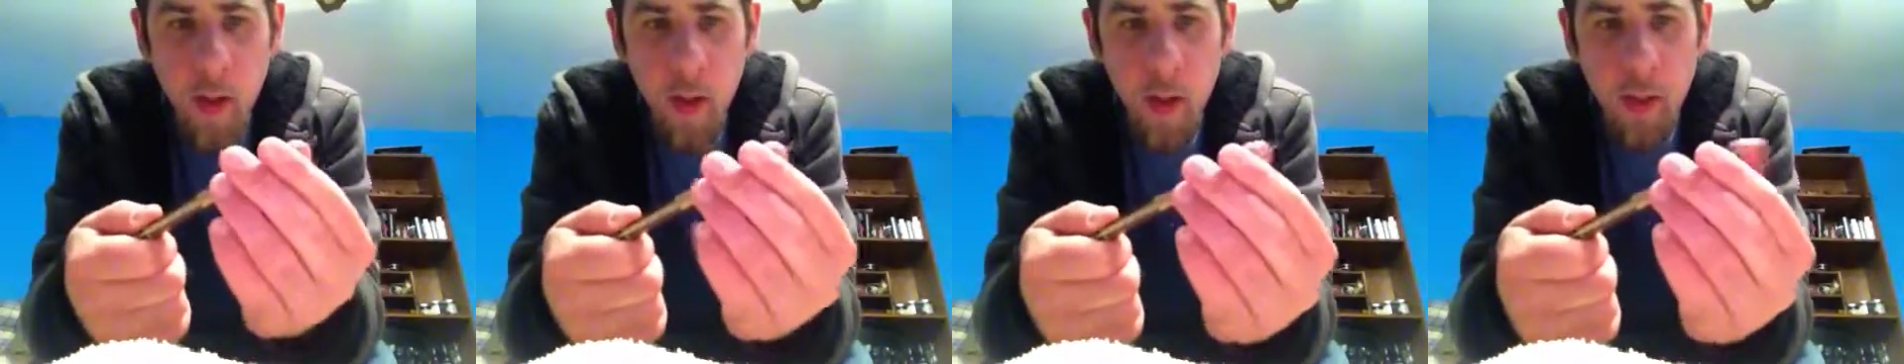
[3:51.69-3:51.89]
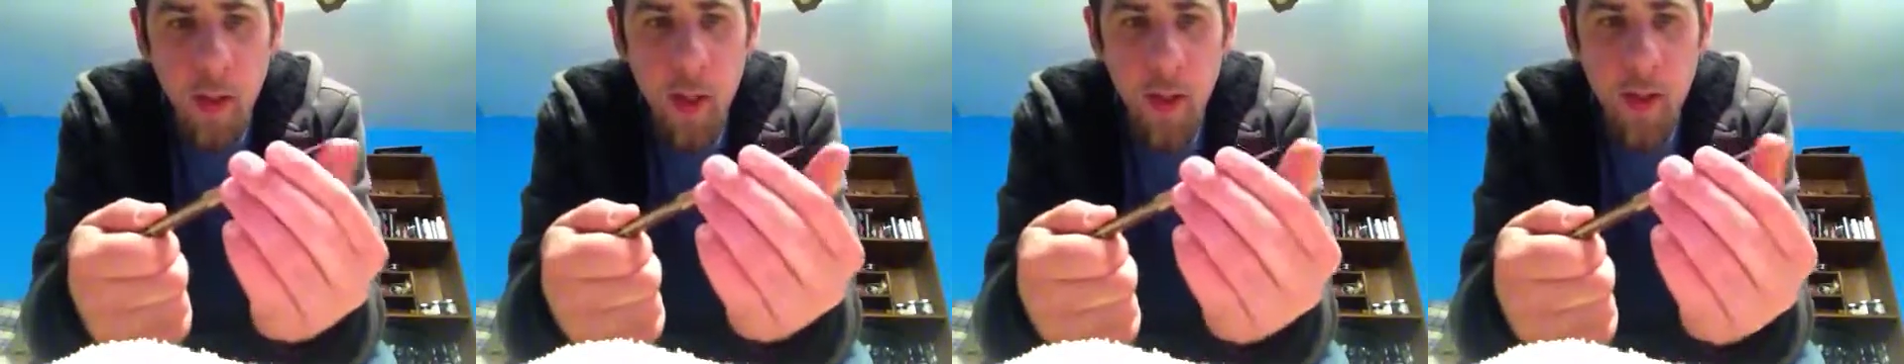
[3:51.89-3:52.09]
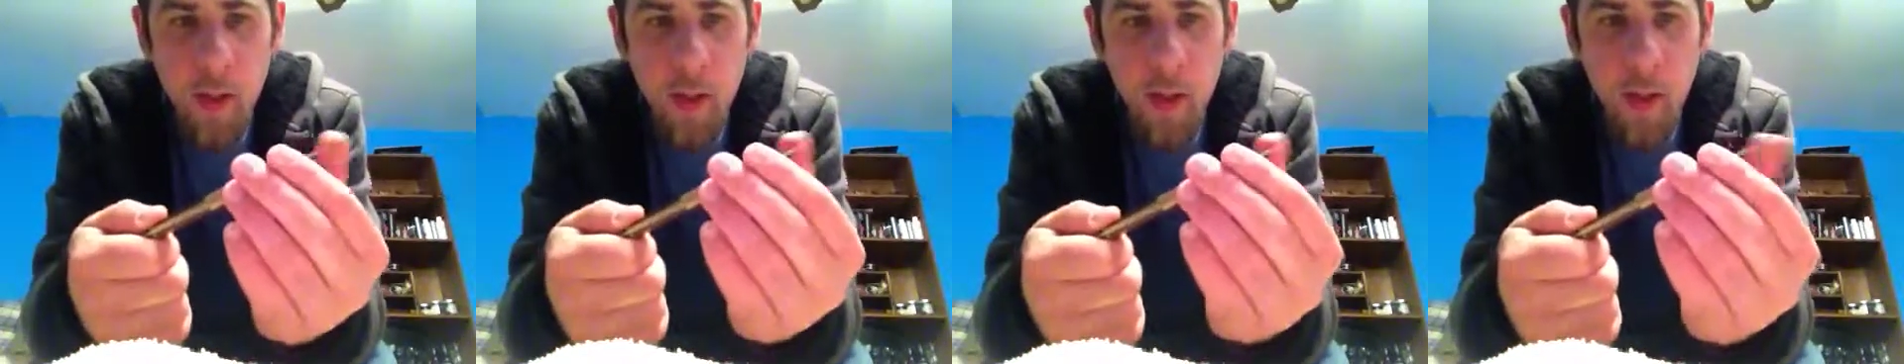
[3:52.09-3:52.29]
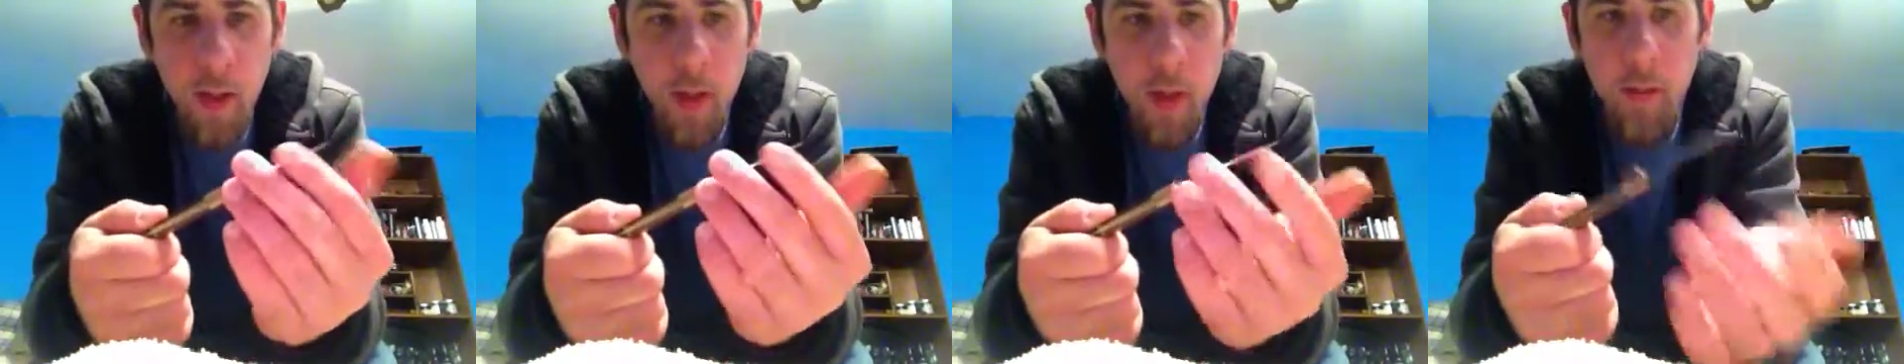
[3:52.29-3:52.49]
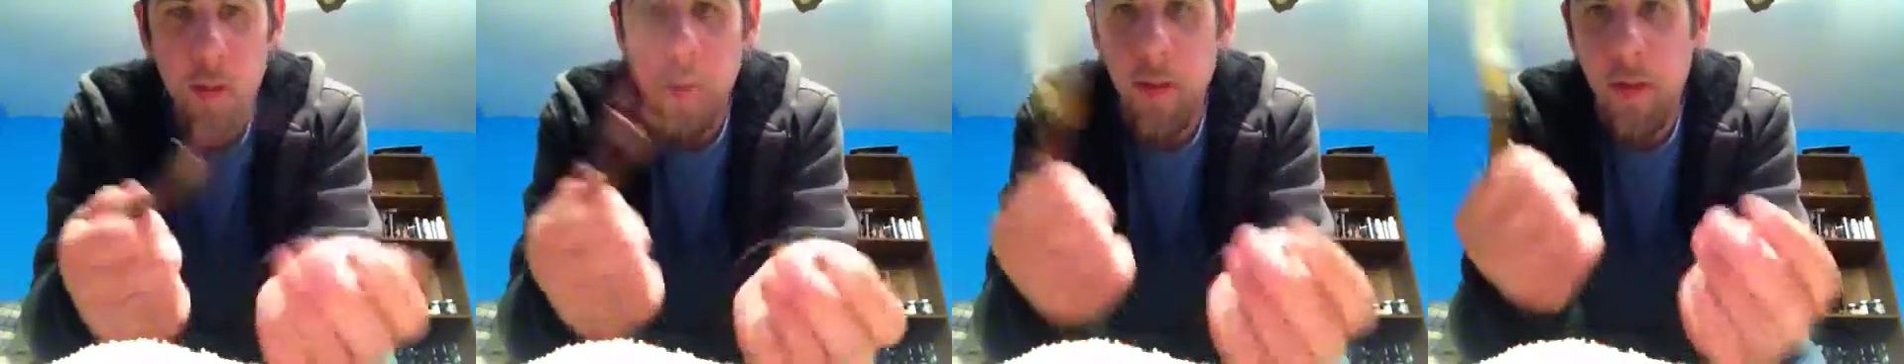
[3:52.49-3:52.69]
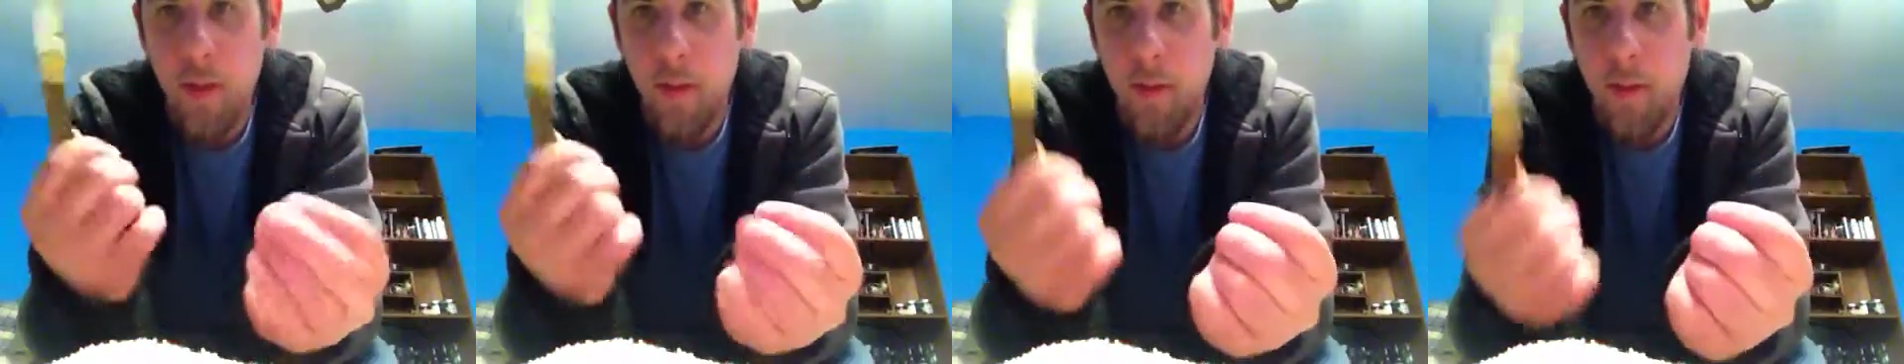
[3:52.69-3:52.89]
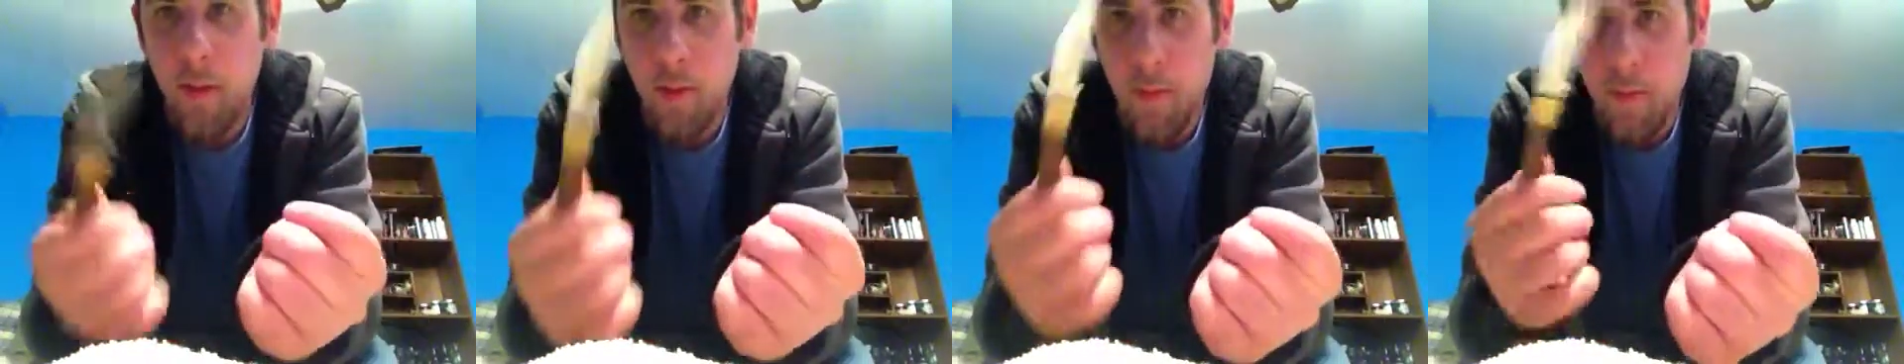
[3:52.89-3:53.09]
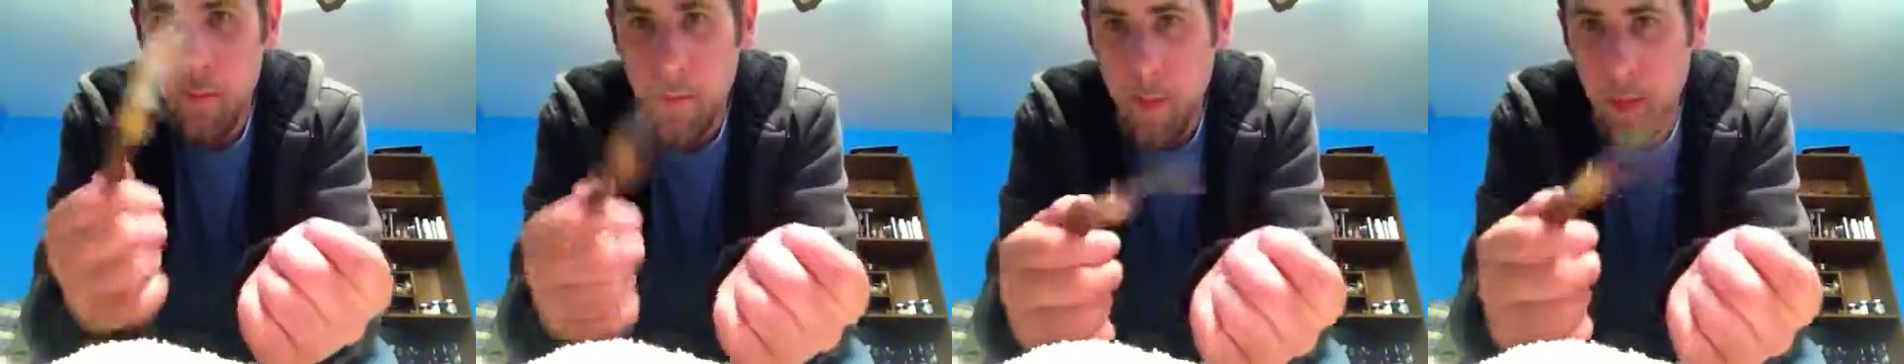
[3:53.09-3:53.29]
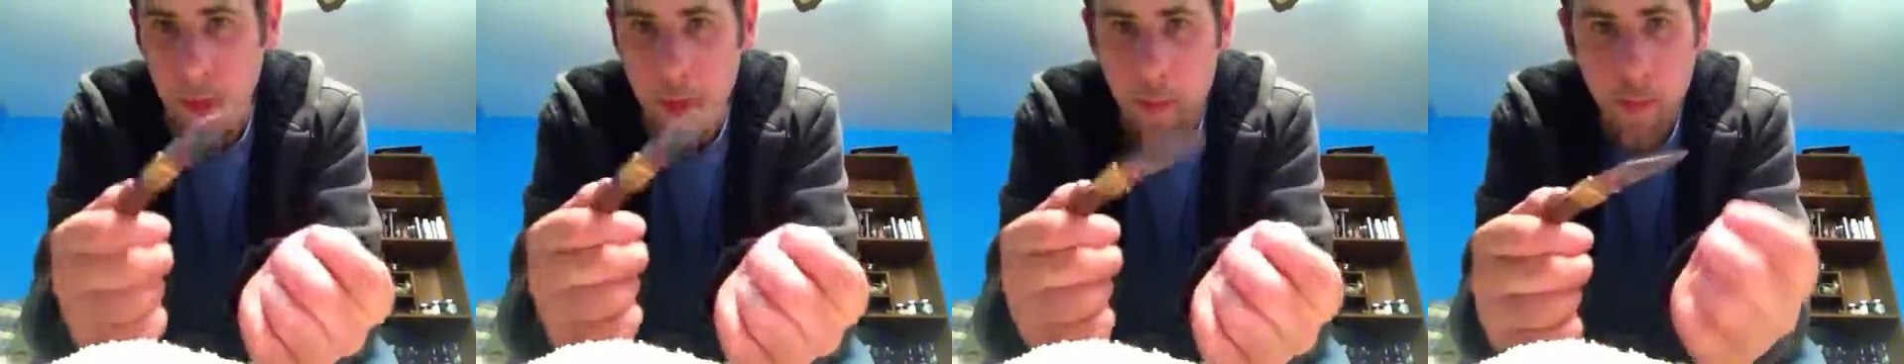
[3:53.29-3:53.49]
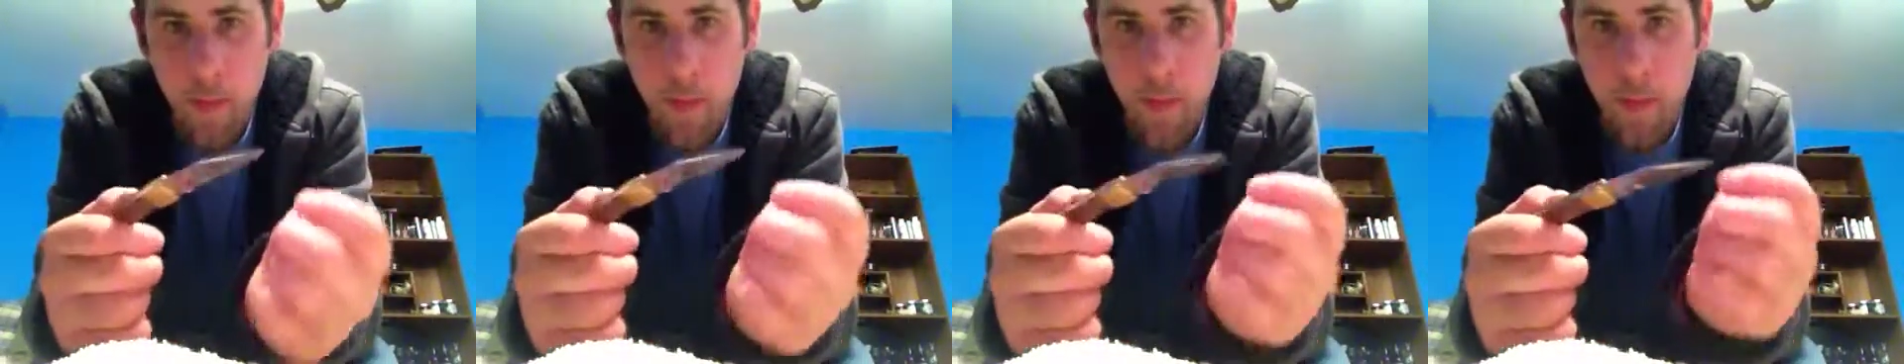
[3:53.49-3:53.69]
tried to sharpen it like